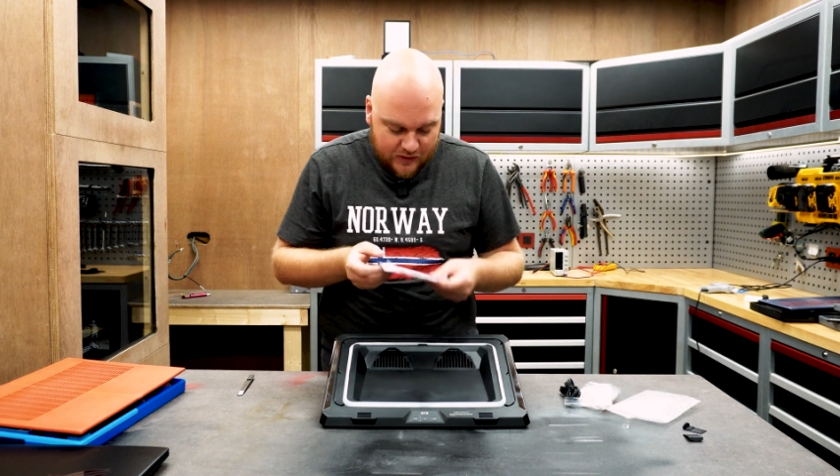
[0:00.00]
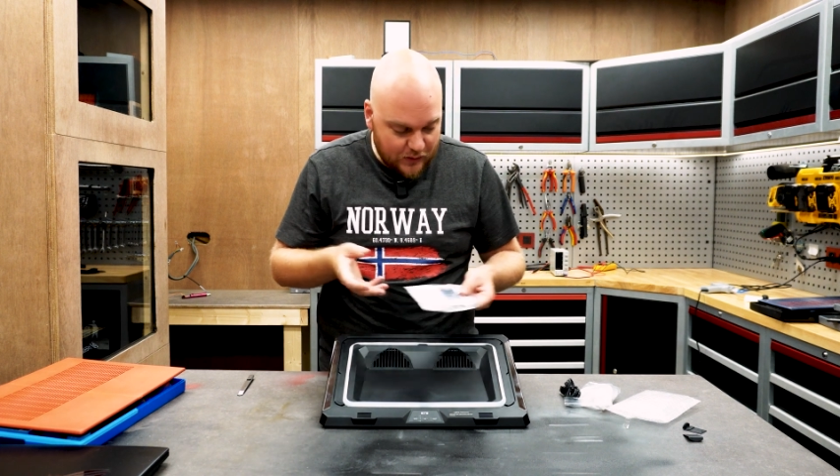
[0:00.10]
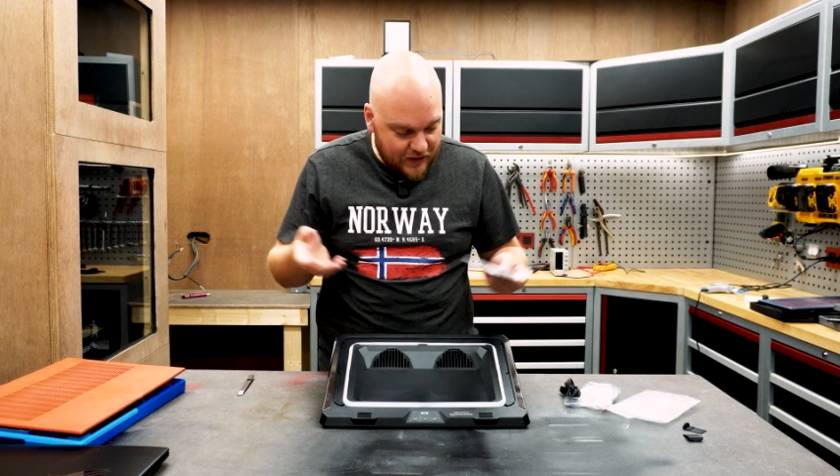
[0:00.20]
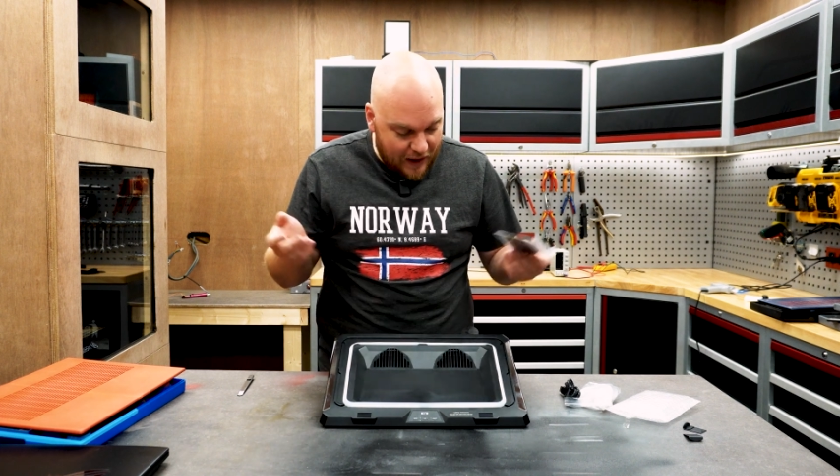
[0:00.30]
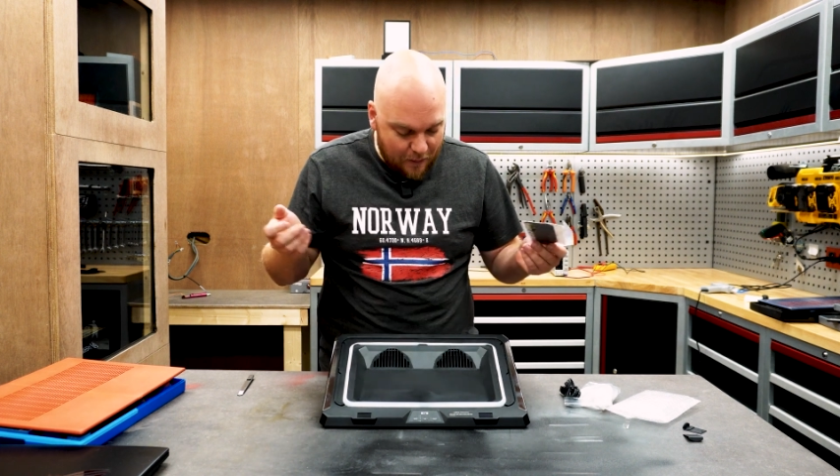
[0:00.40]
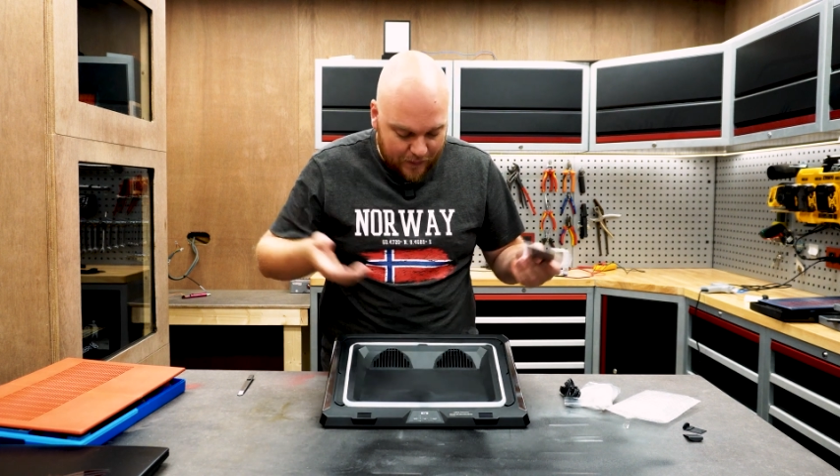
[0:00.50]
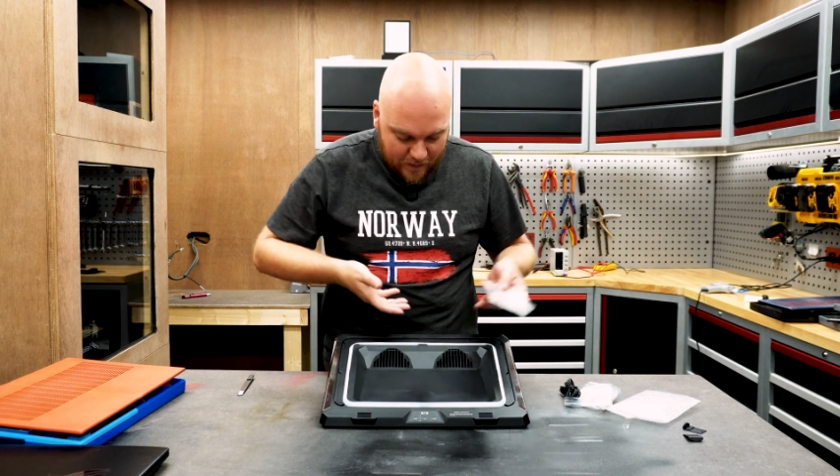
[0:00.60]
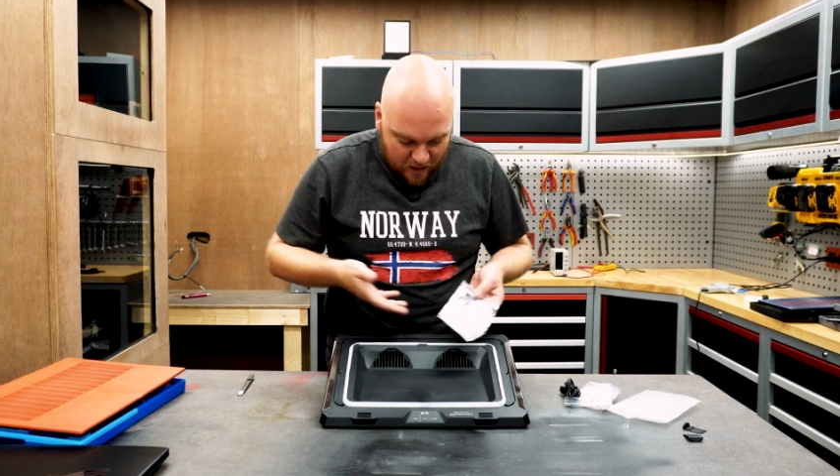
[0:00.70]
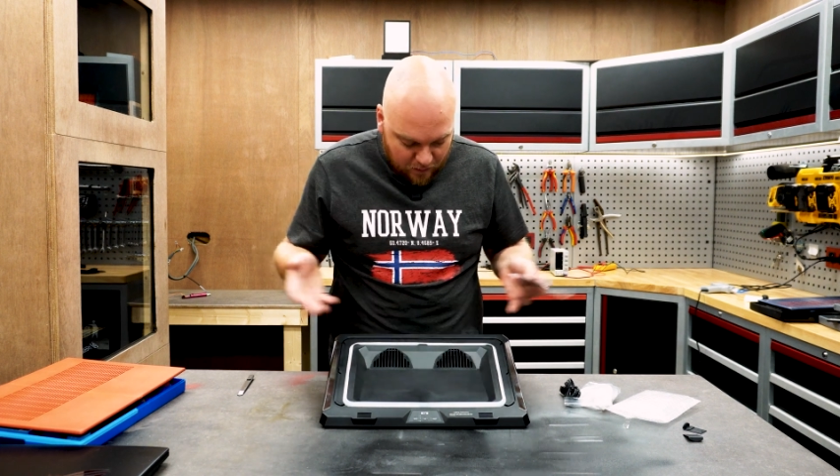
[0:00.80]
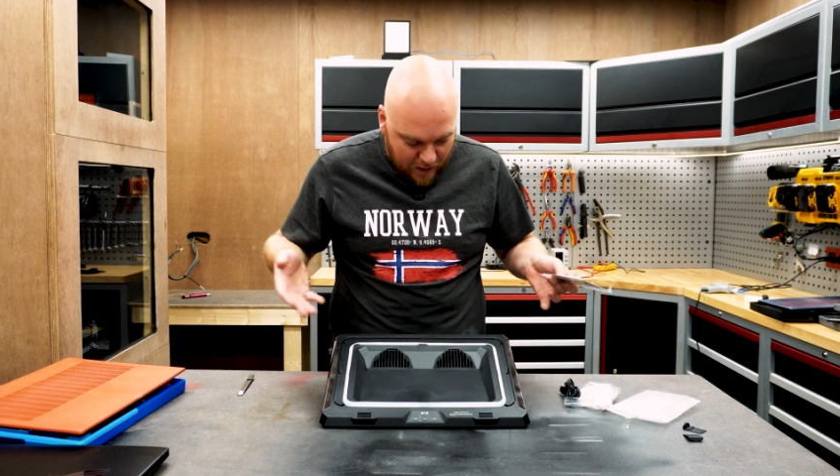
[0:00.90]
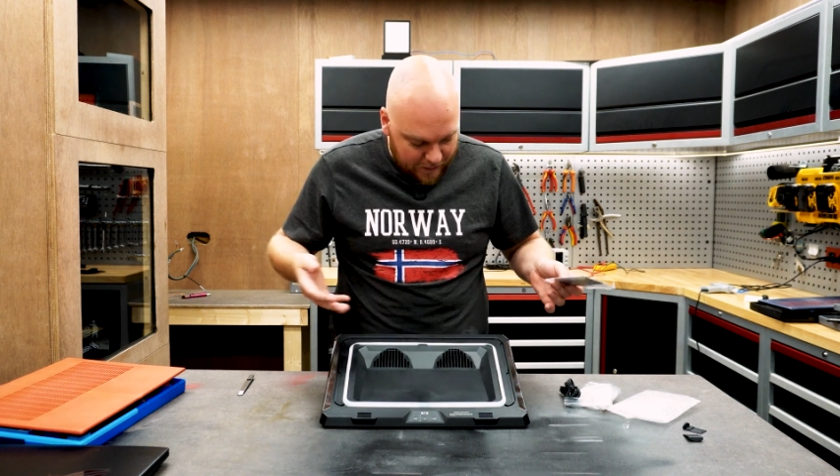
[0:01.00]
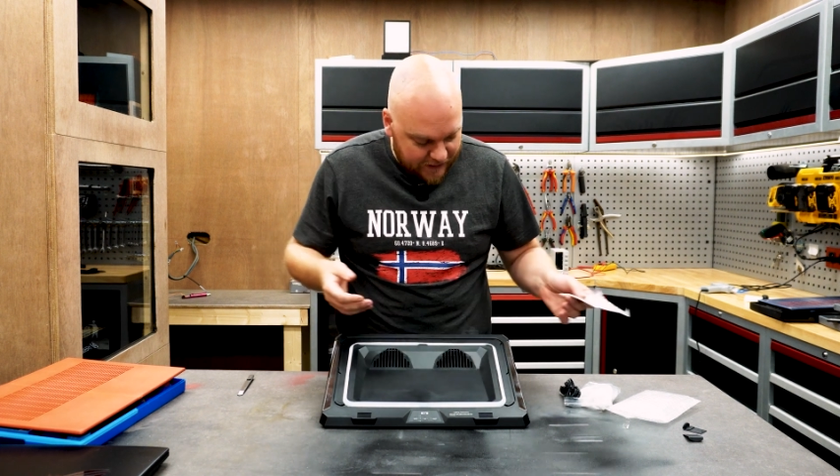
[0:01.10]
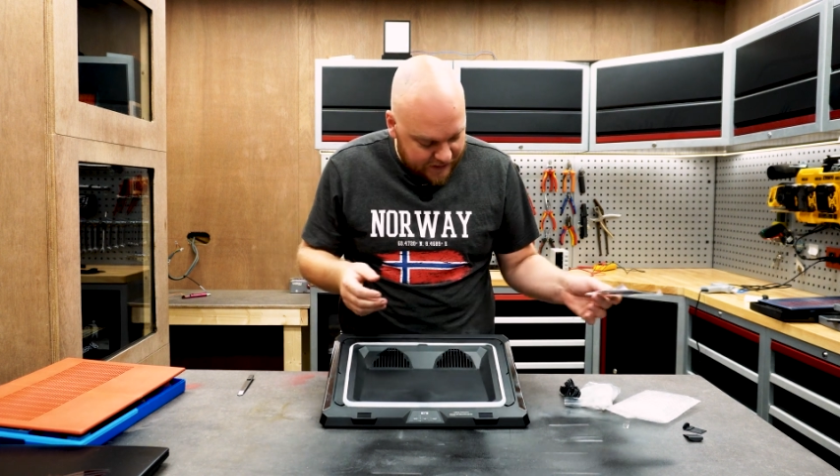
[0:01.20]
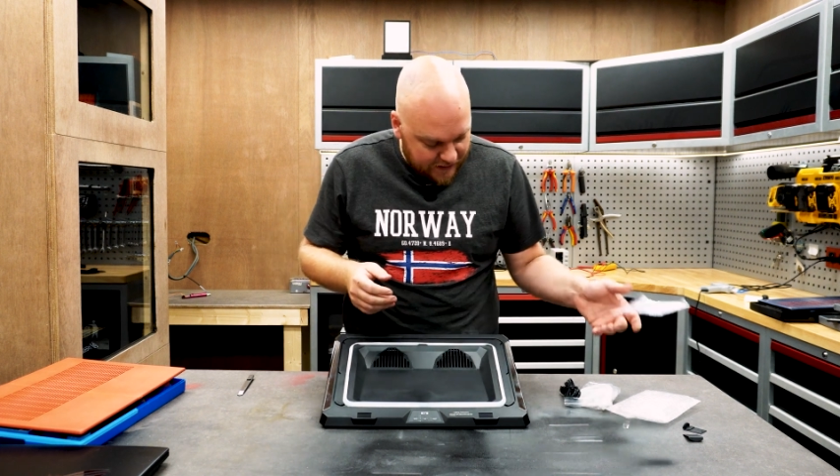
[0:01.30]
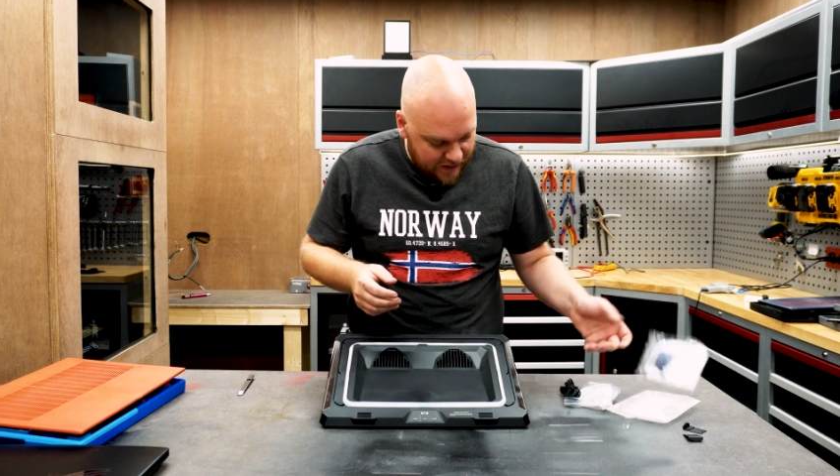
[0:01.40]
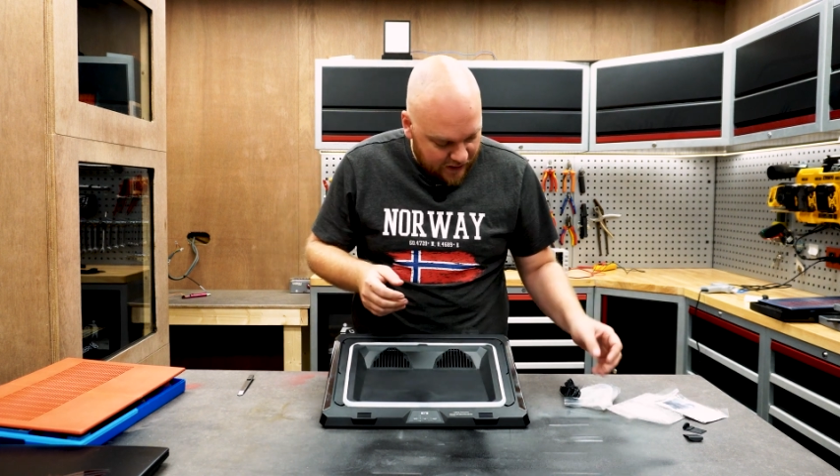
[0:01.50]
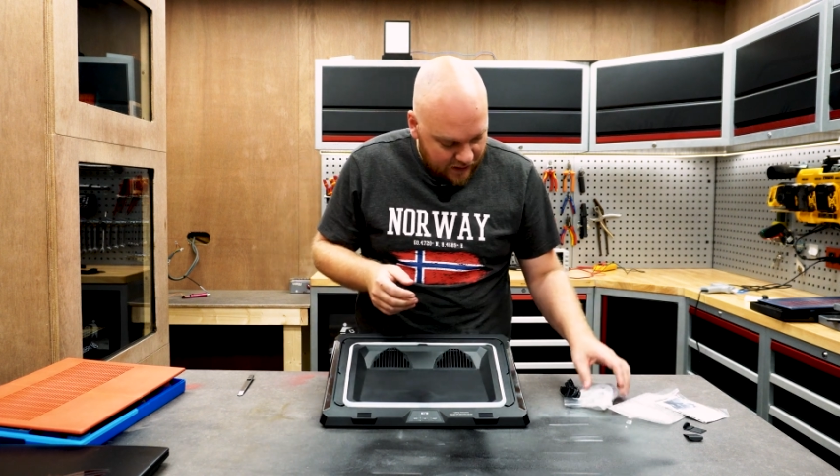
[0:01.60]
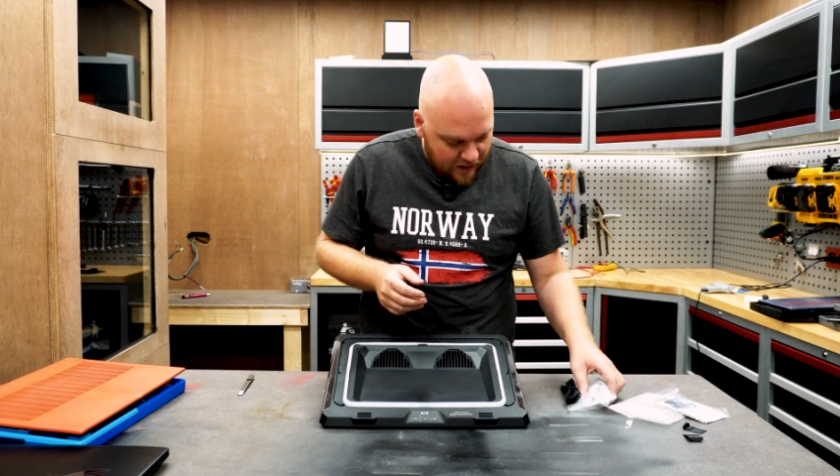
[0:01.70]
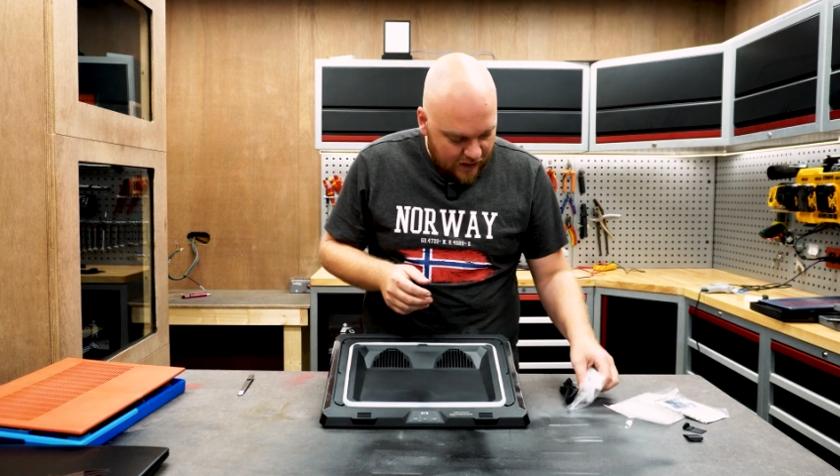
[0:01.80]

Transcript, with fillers: to dampen about this thing.